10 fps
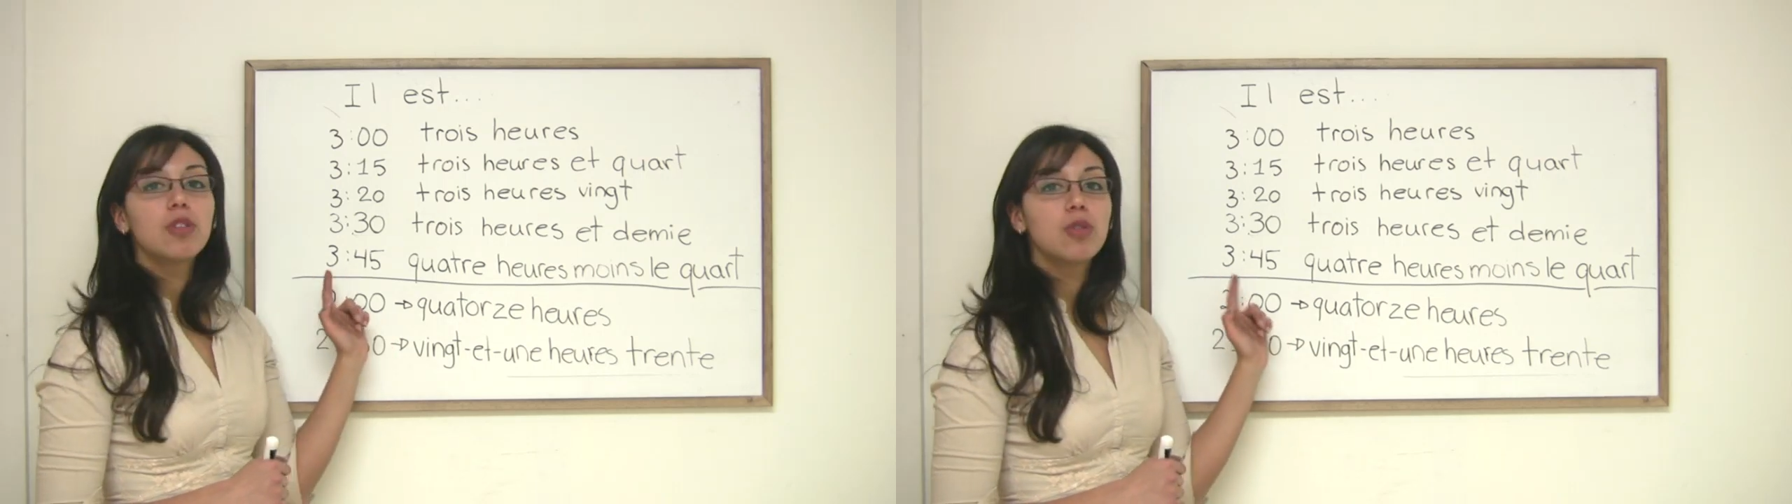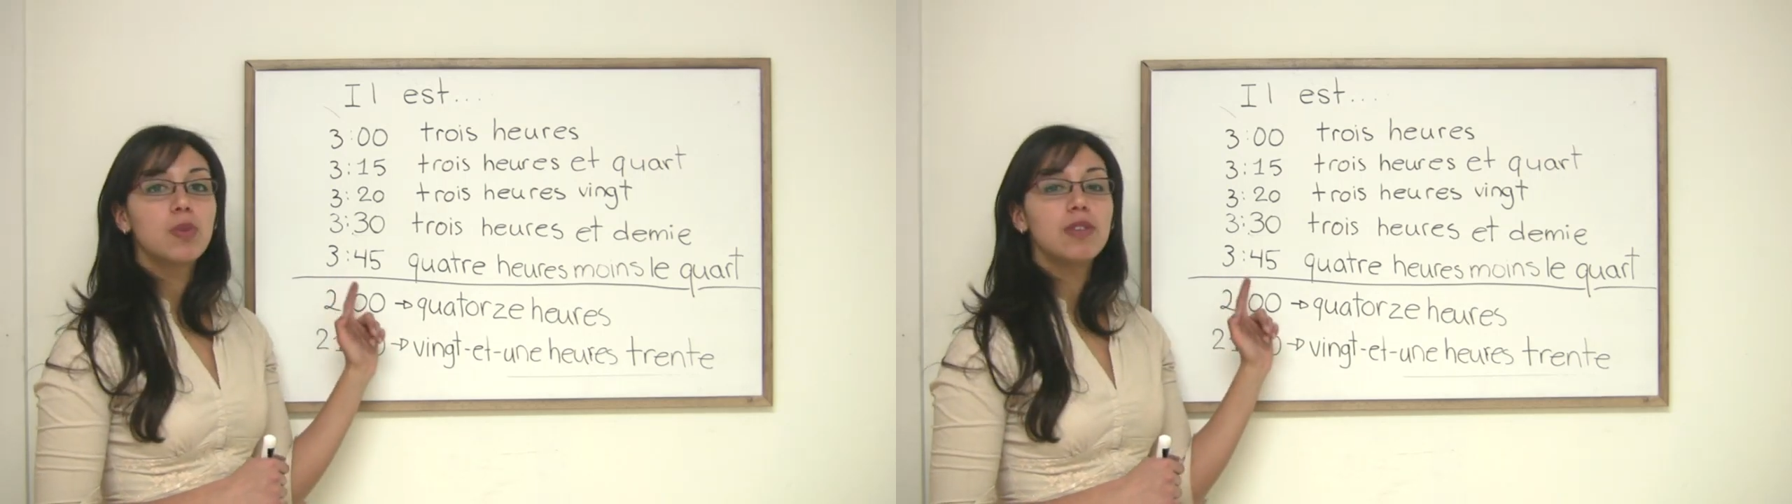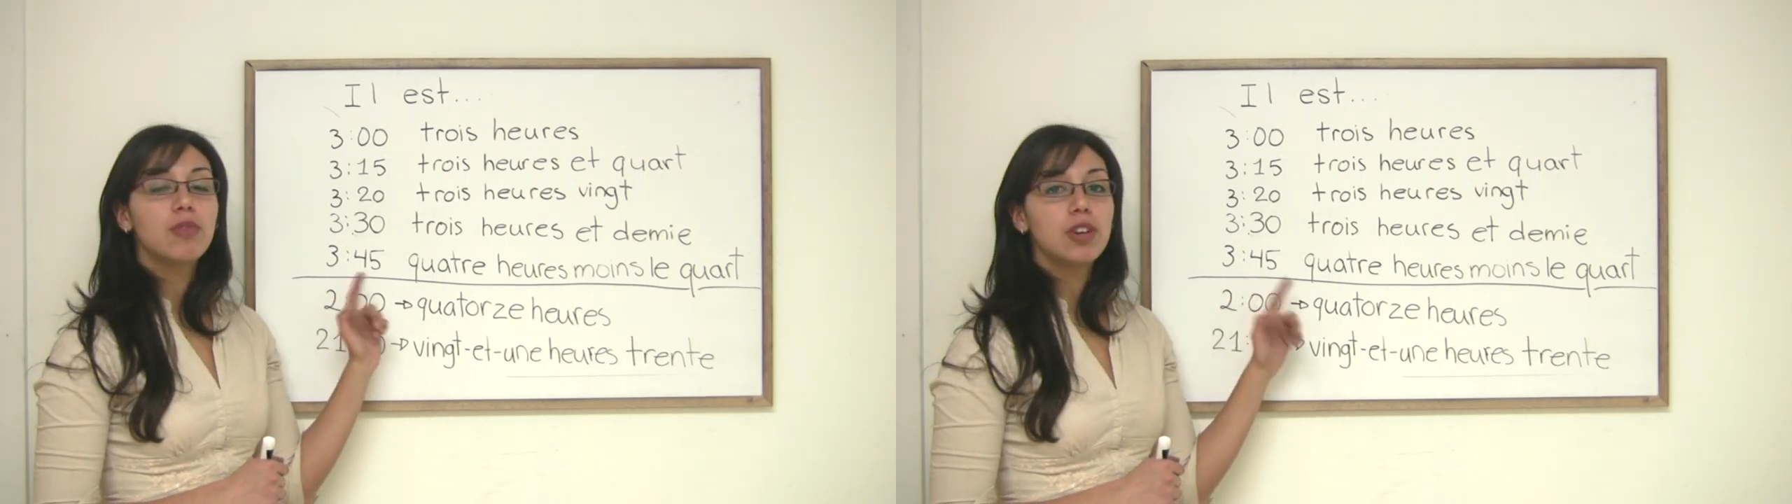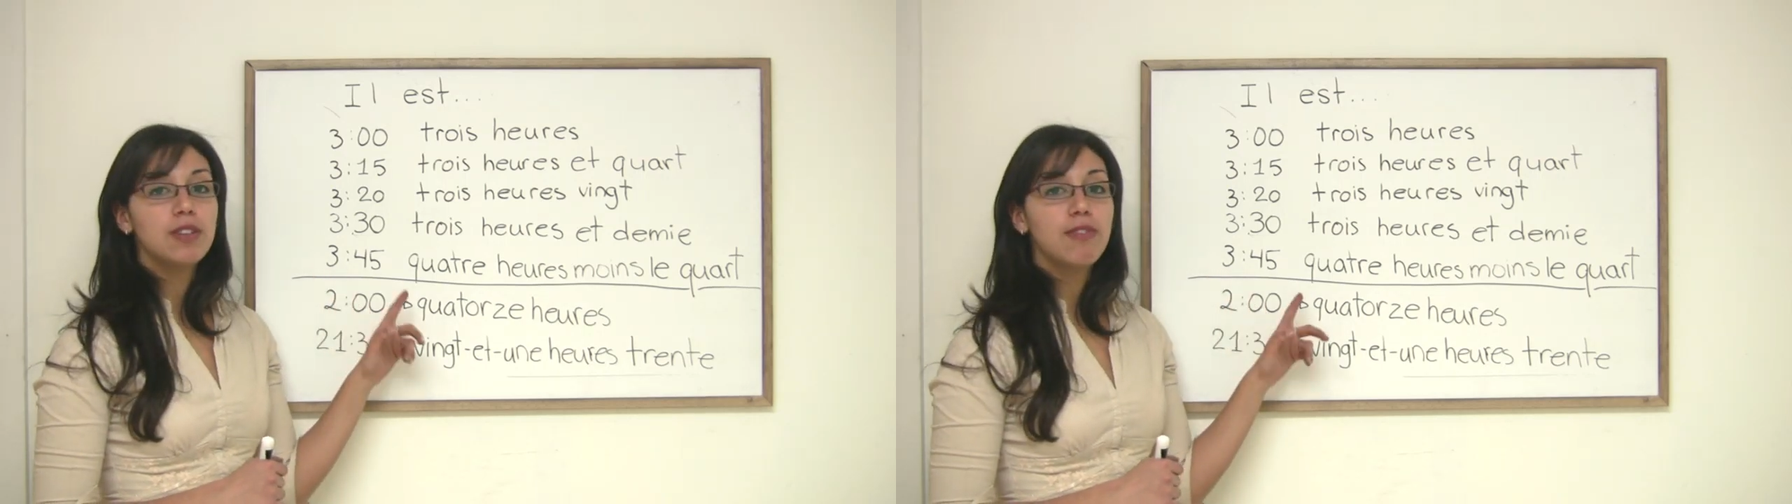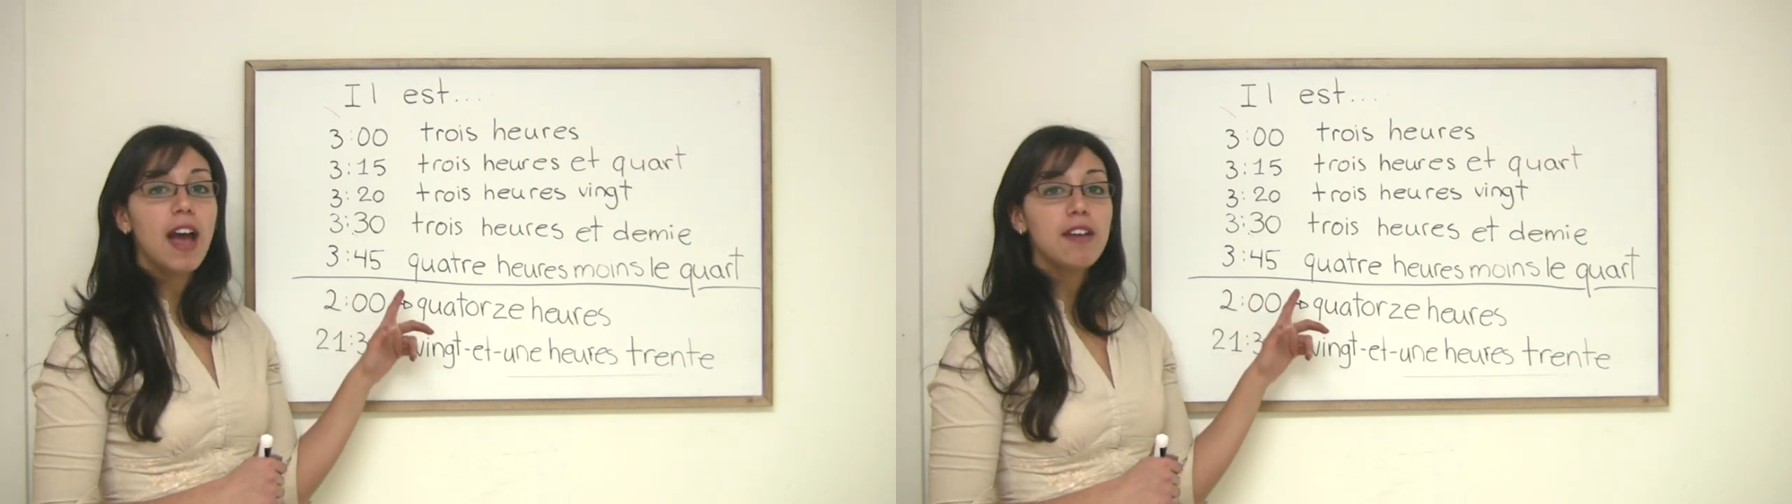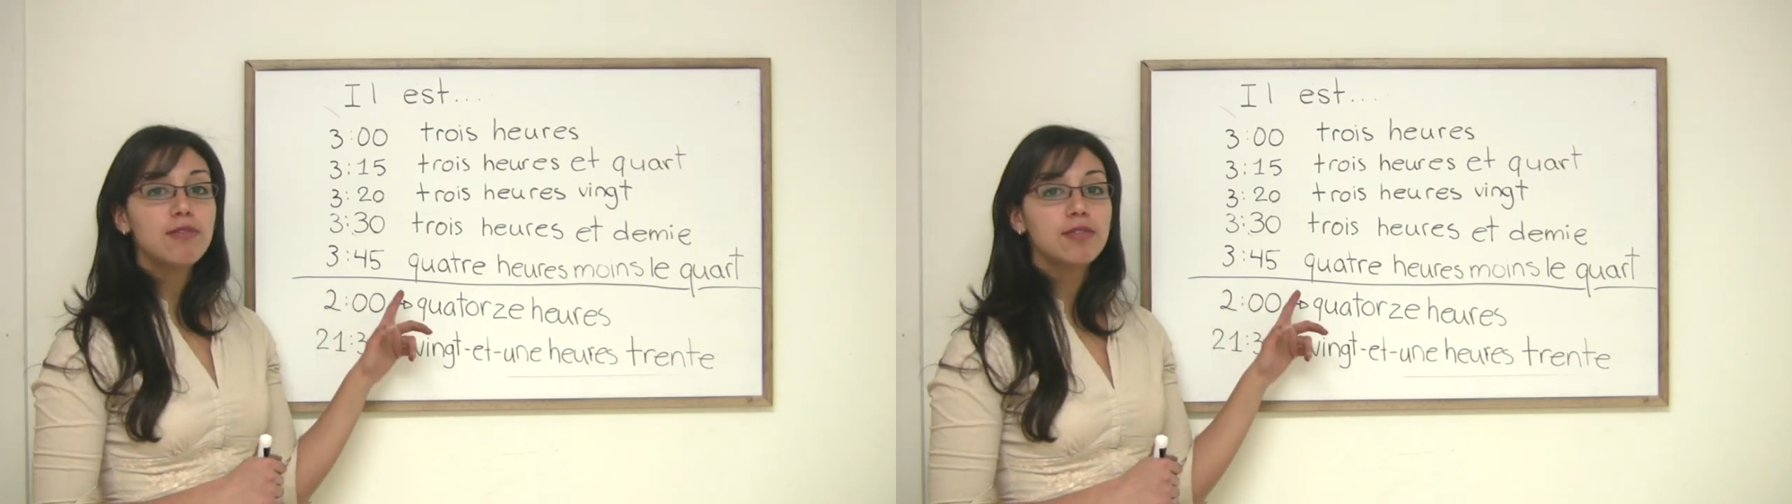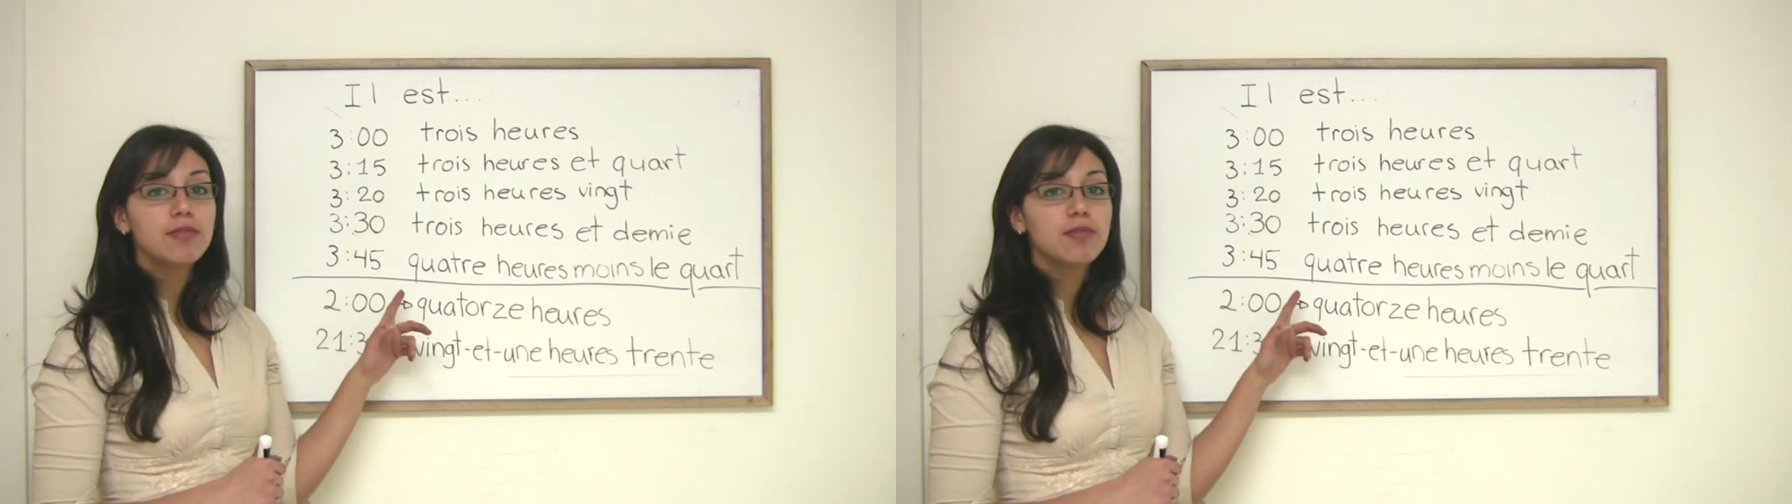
3:45,